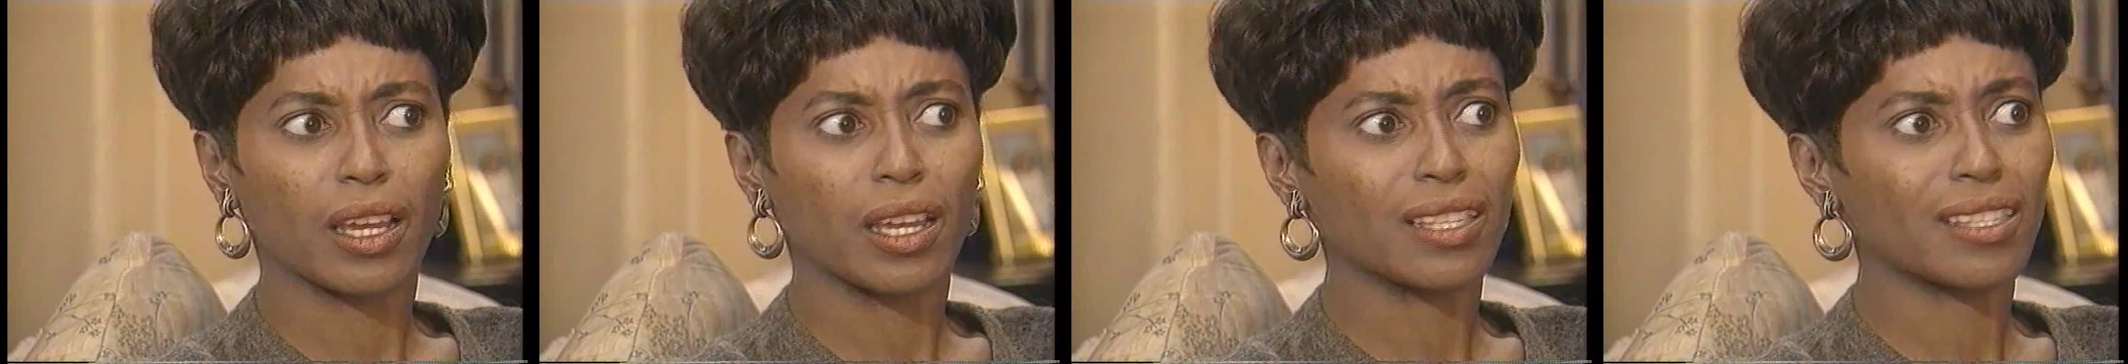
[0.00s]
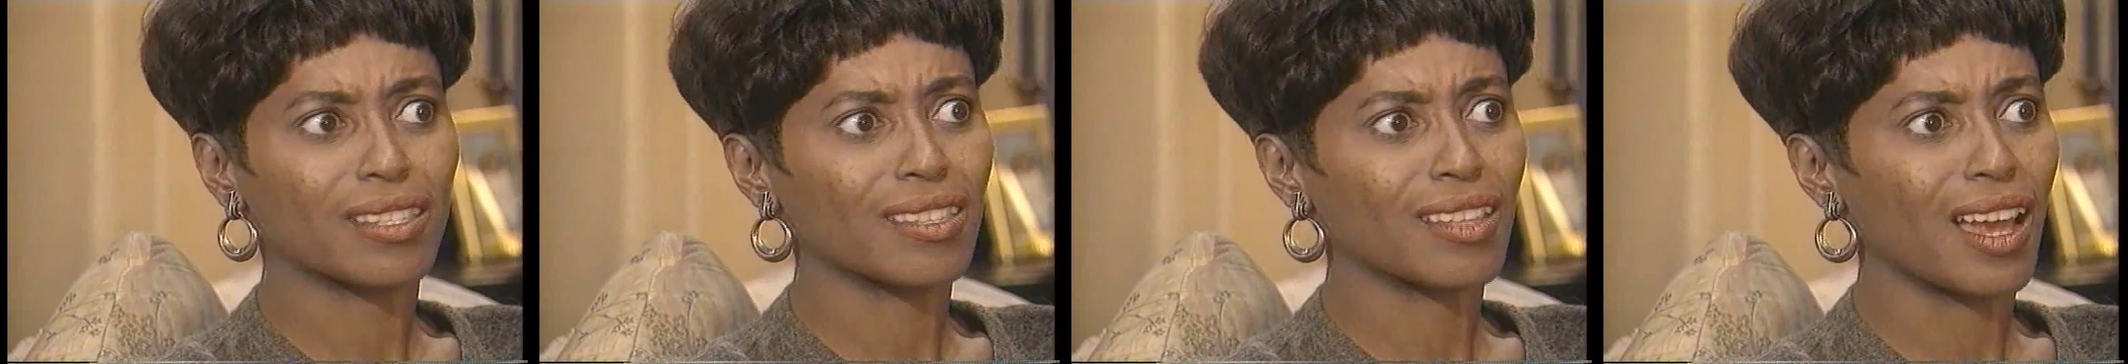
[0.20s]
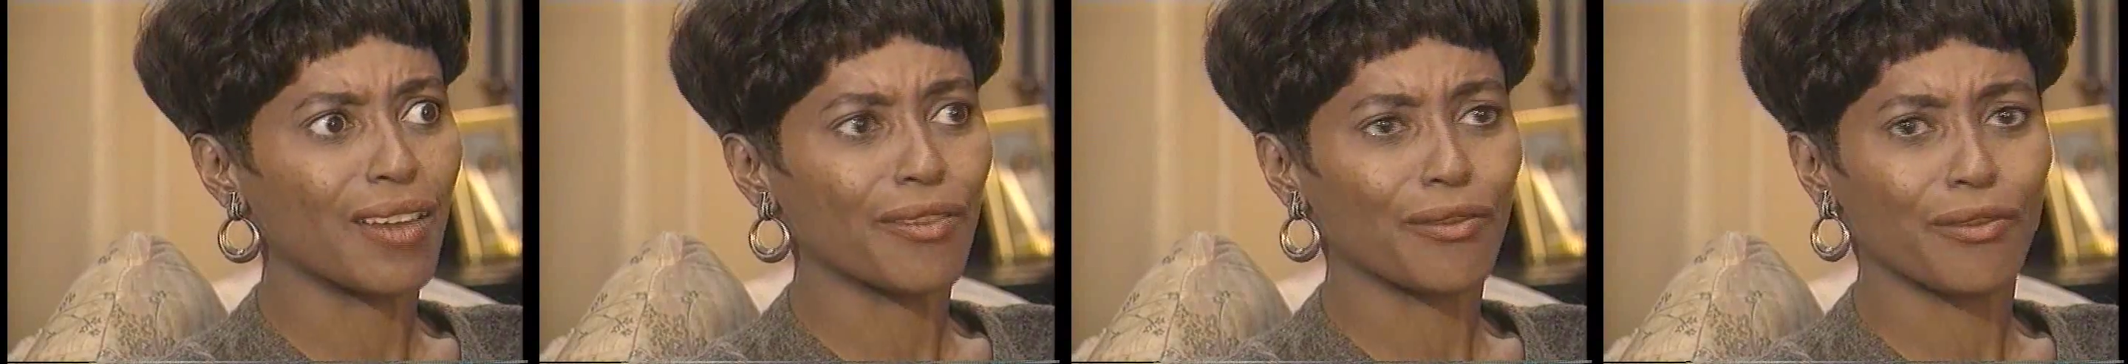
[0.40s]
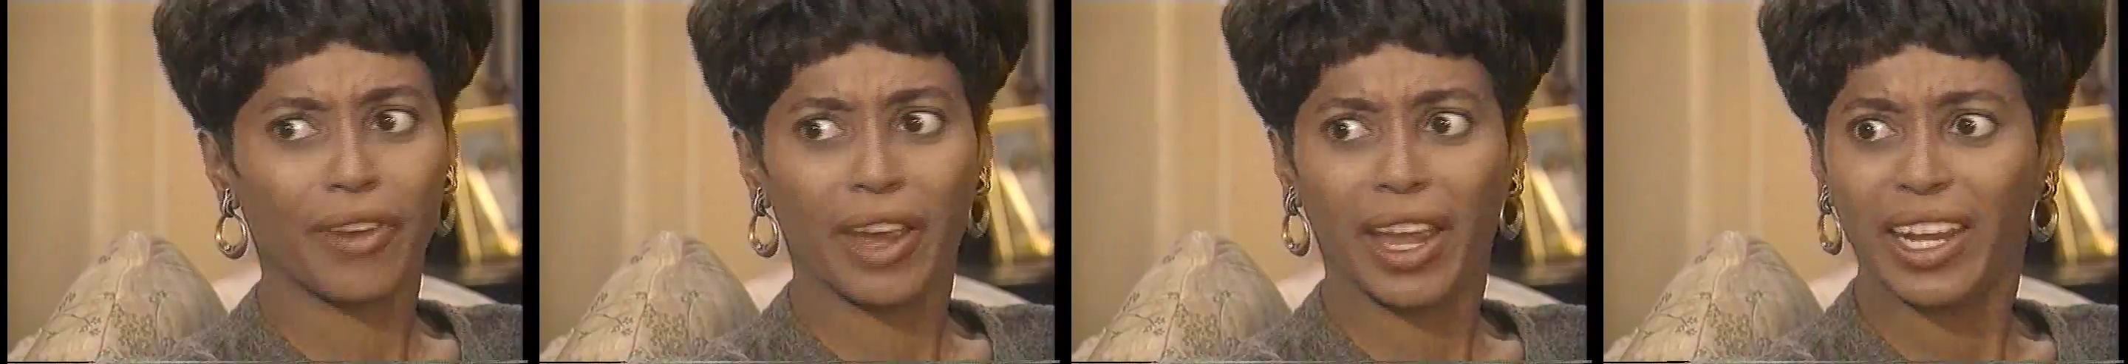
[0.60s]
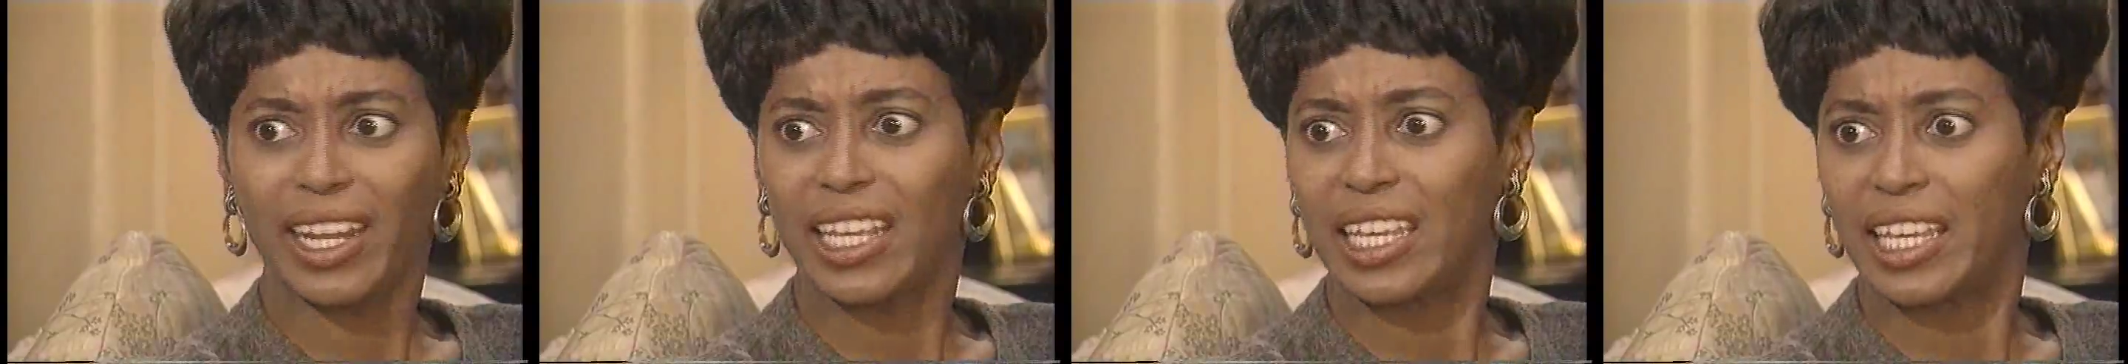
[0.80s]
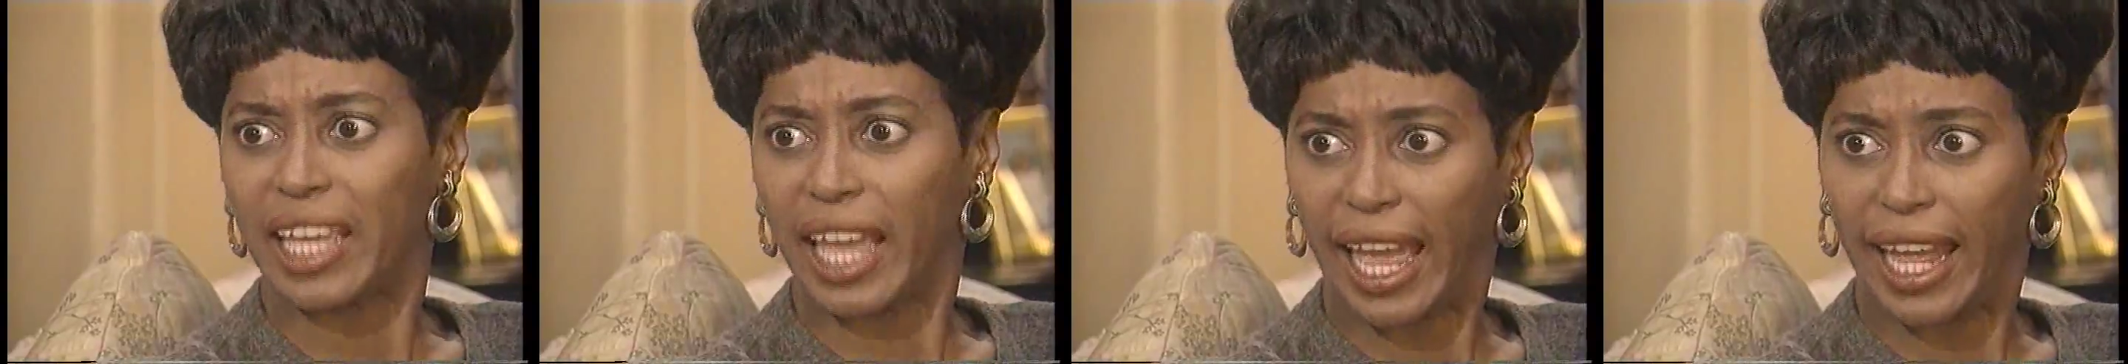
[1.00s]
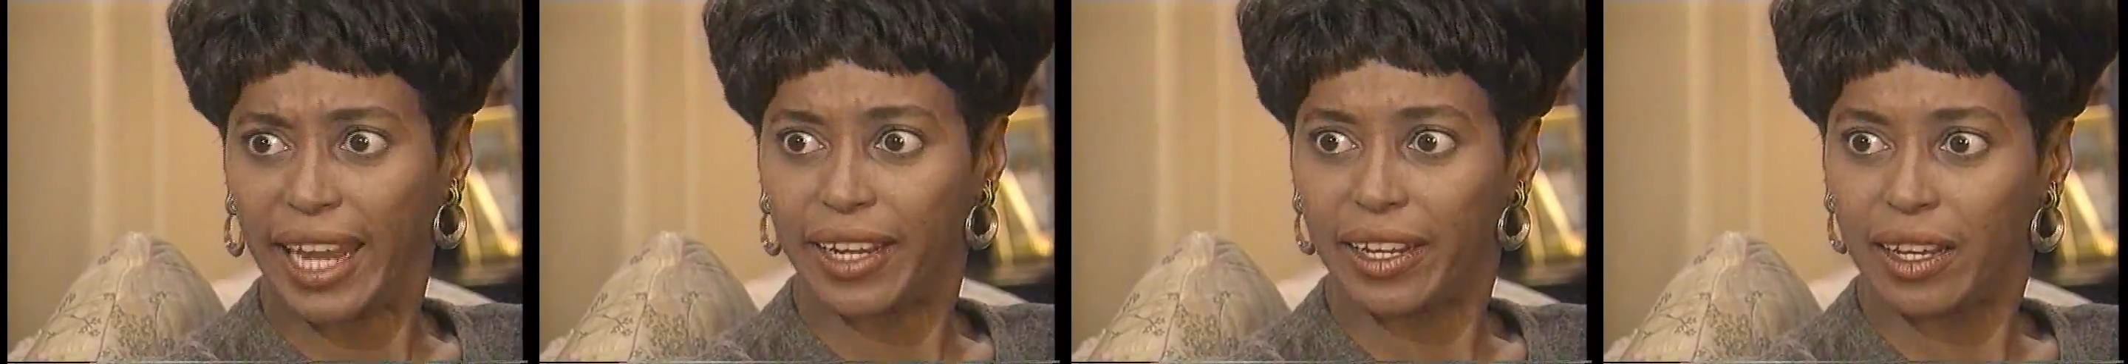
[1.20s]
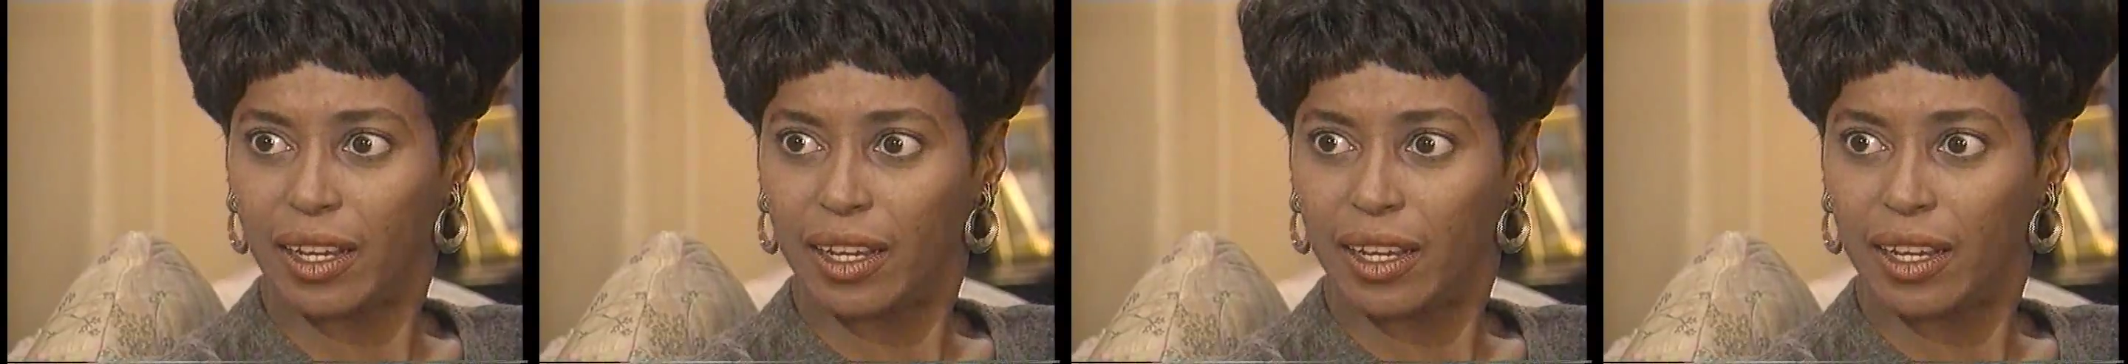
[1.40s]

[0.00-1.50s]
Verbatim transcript: It's not ready yet.